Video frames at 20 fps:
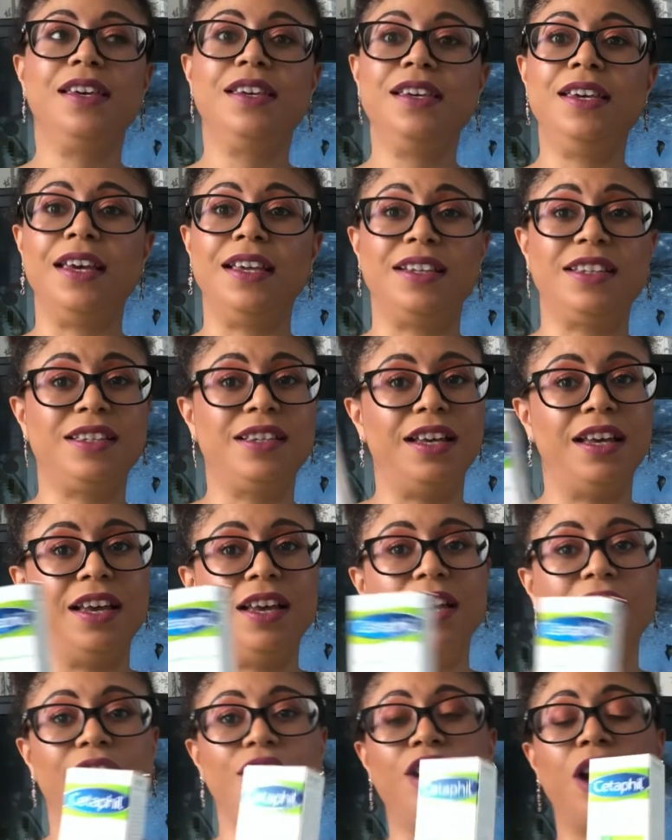It's
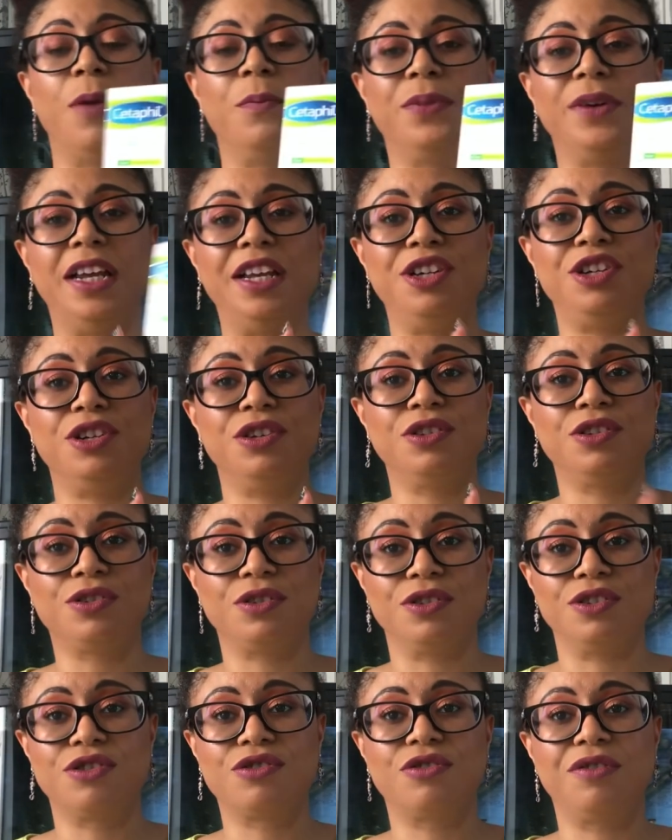a combination
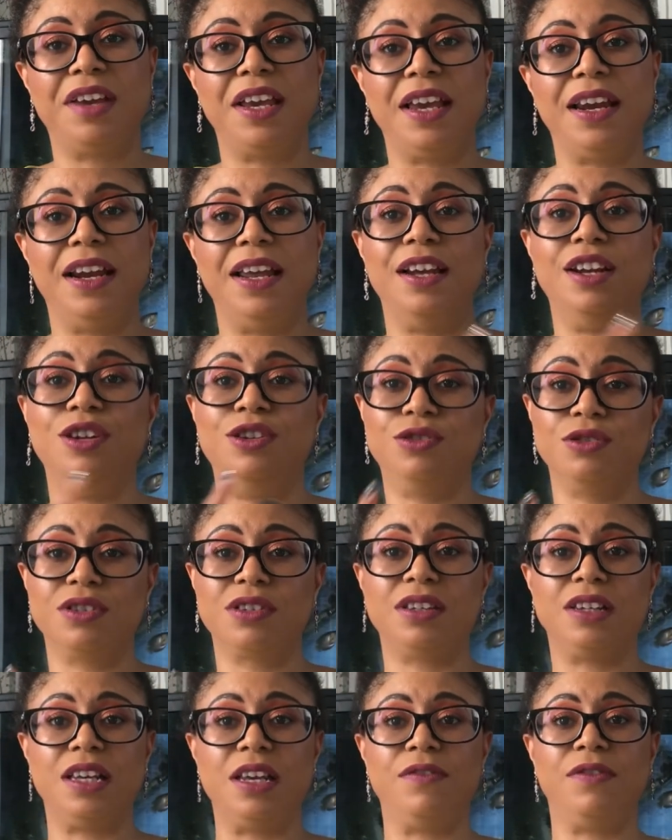sunscreen and it does
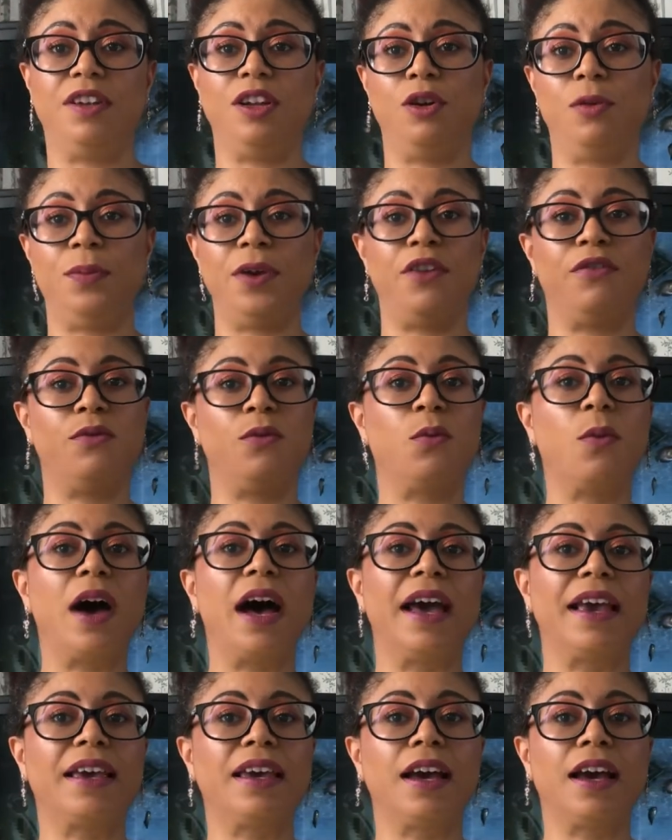leave a little bit of a
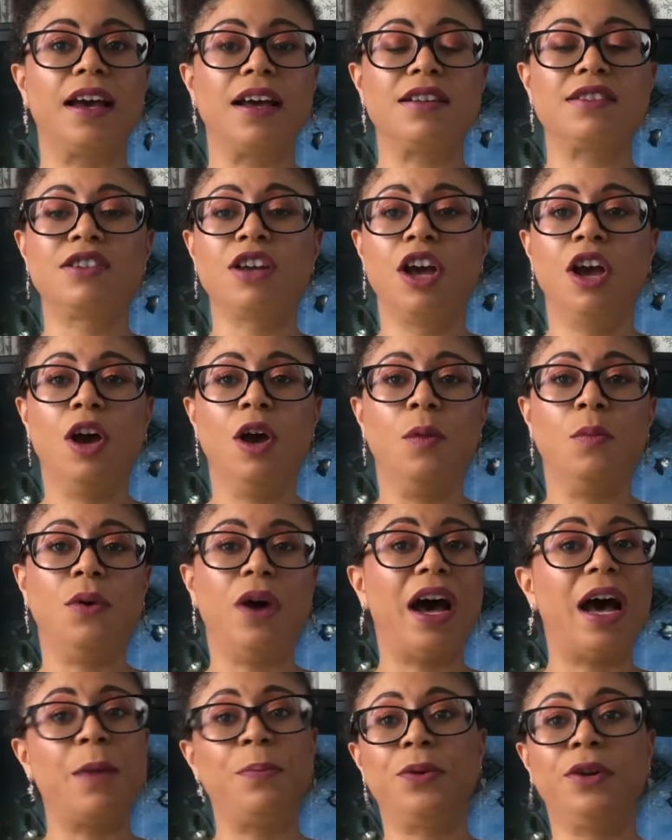white cast, but
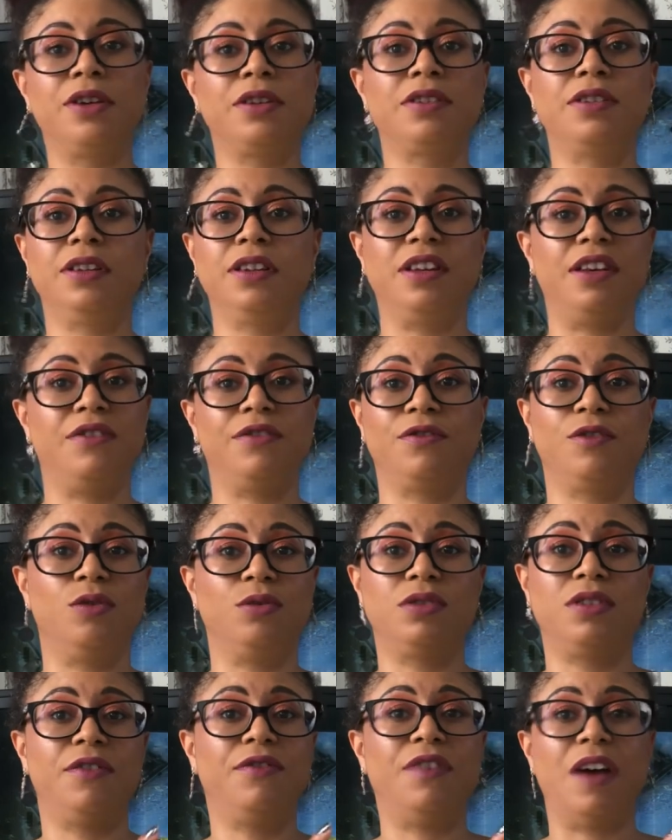I personally have
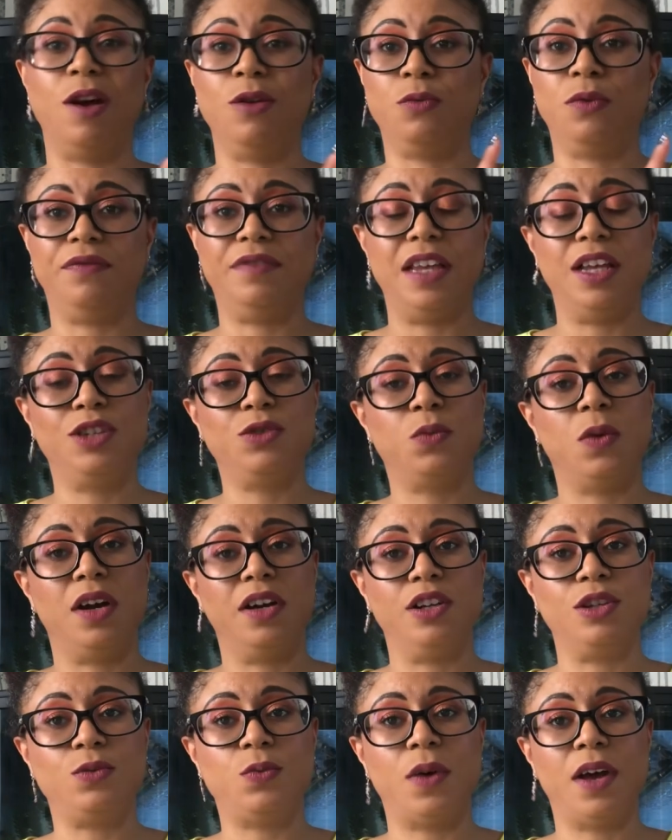also found with this one
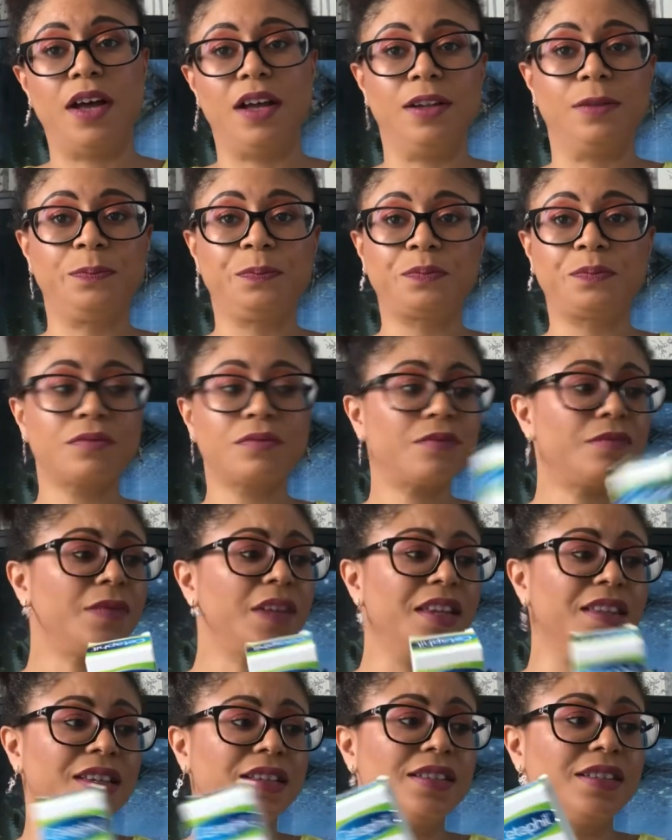as well,
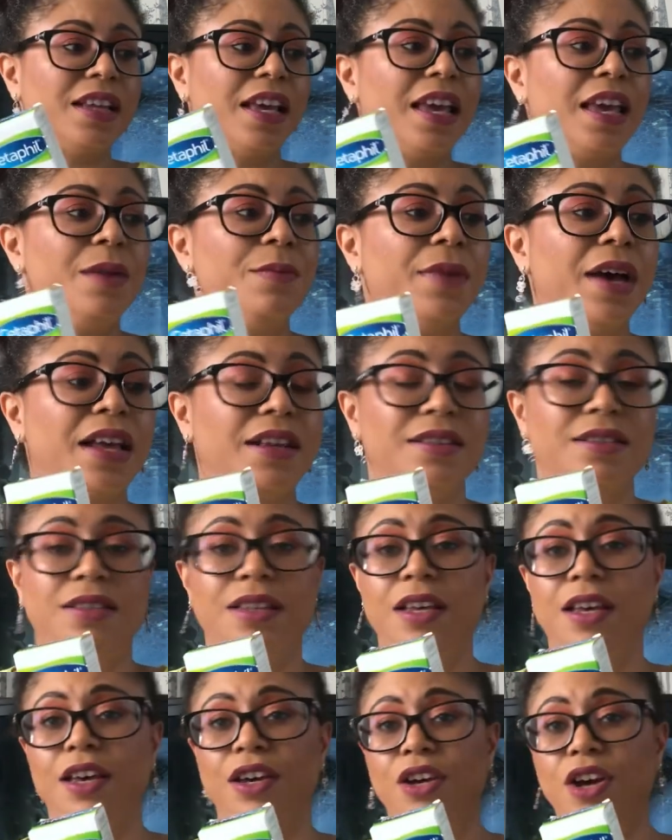the same as
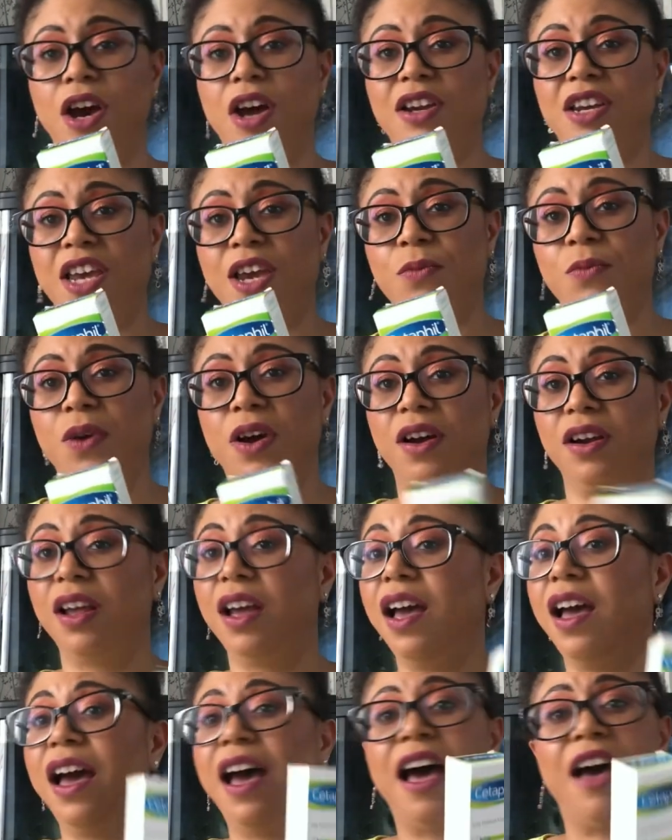the Garnier one,
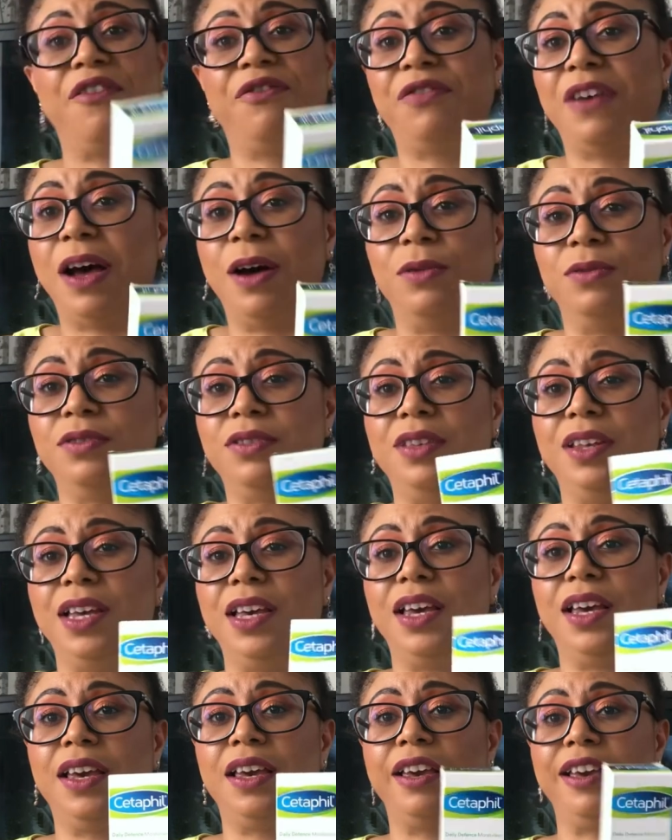I found
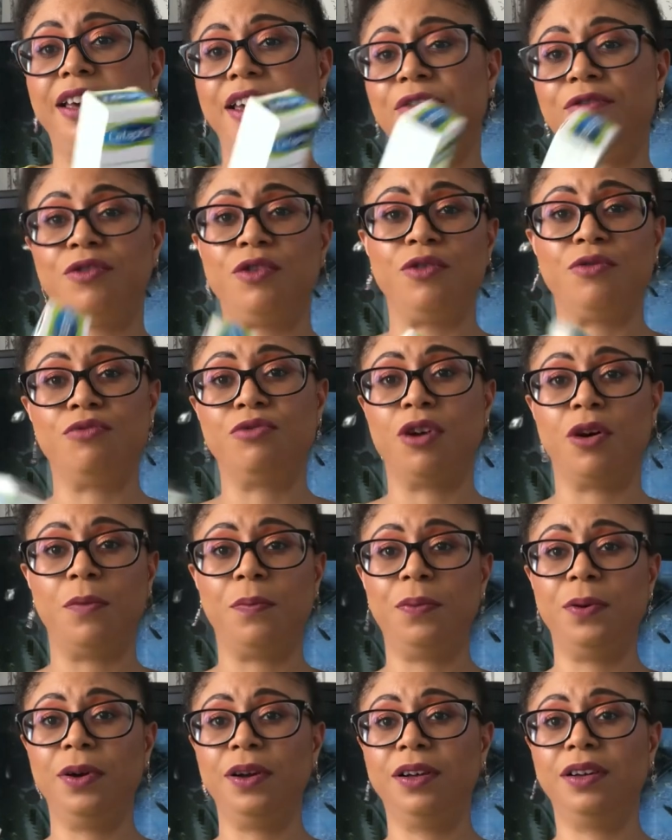that if you rub
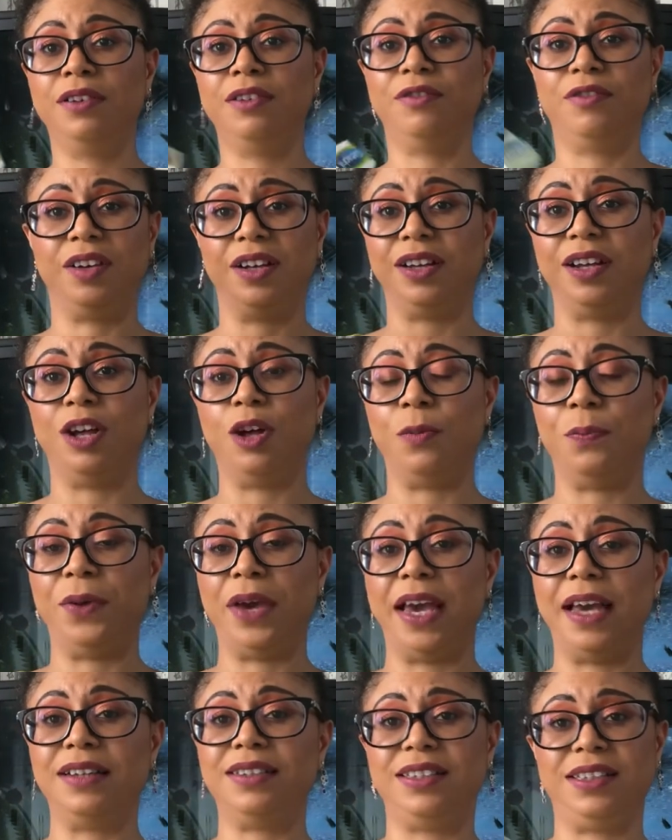for a little
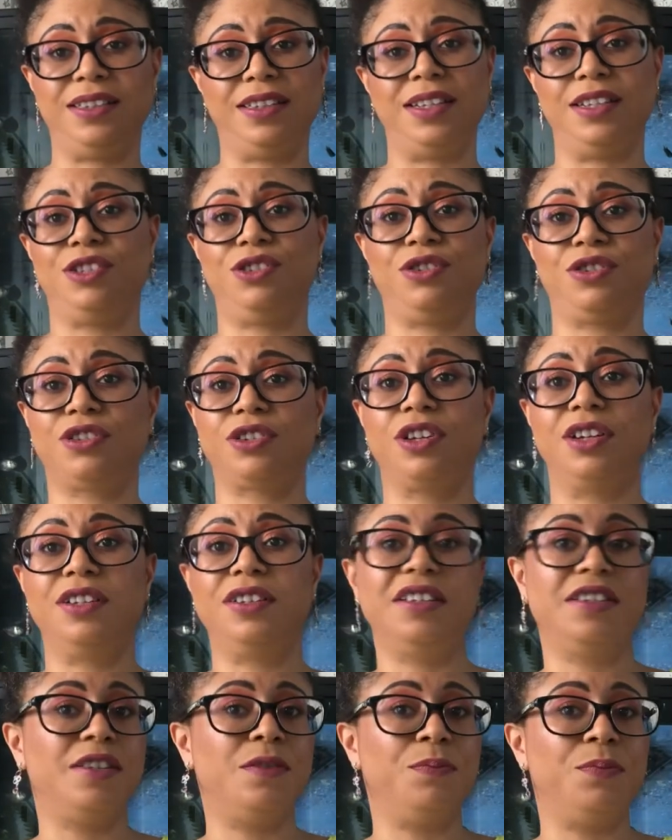bit, it is just going to
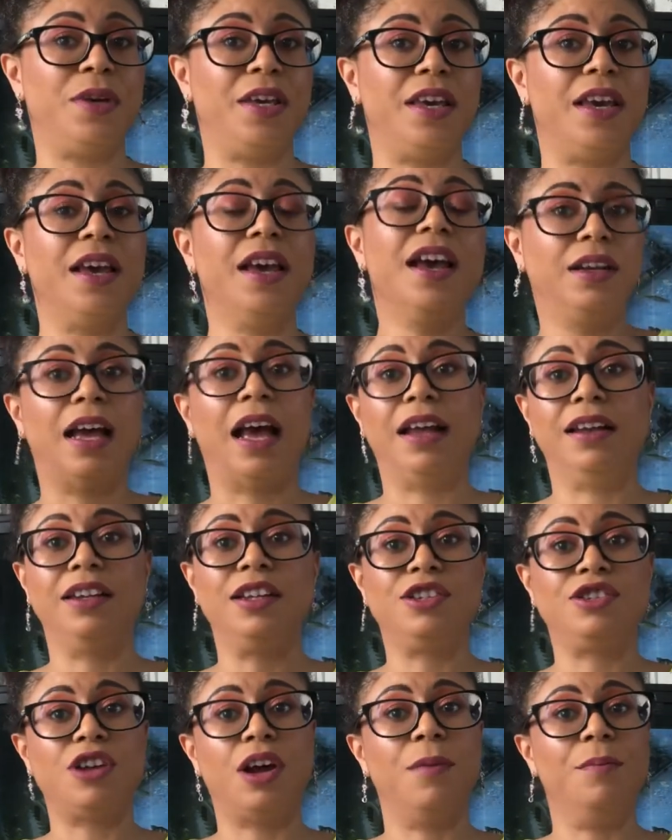disappear, at
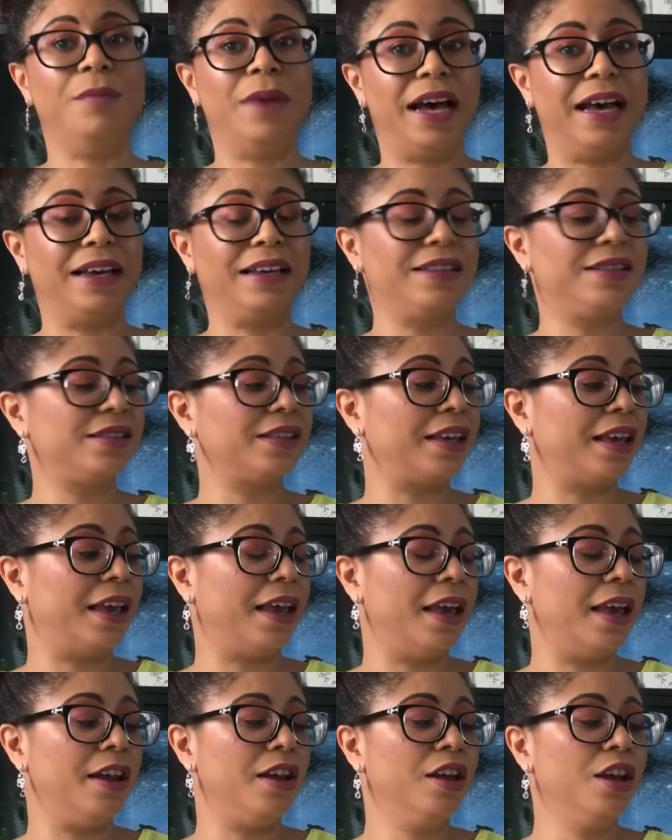least on my skin.